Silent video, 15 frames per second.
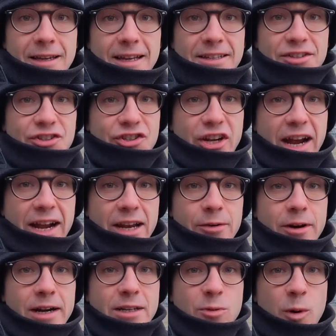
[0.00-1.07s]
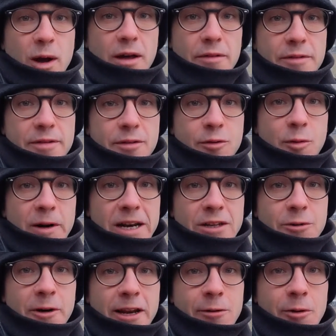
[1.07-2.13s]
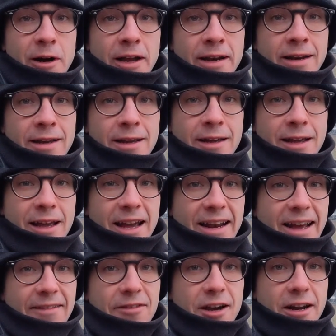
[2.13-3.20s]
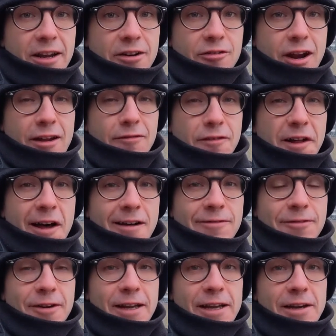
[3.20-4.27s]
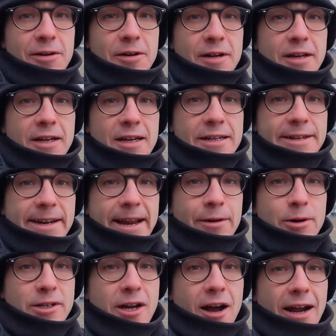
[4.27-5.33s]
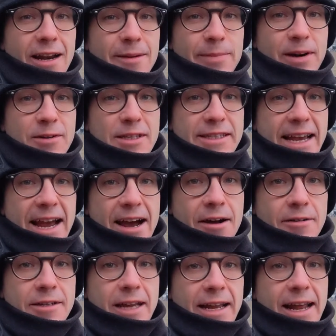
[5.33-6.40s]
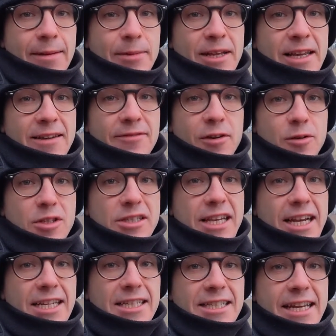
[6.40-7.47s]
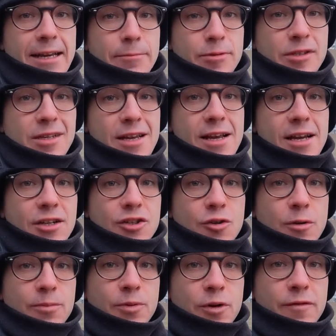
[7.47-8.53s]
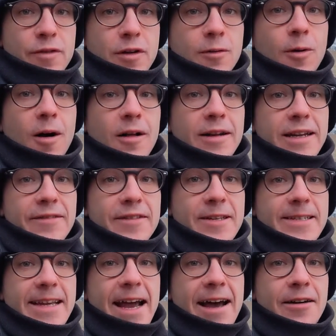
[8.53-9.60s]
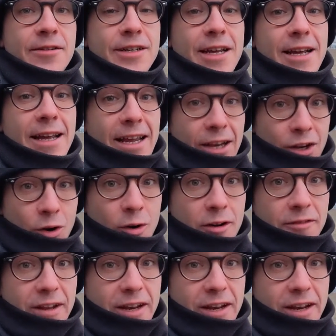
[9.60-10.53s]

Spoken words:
It's January 12th, 2021, and I've got a great vlog for you. Today we're talking about sound, and I'm going to give you 6 tips to improve the quality of the sound in your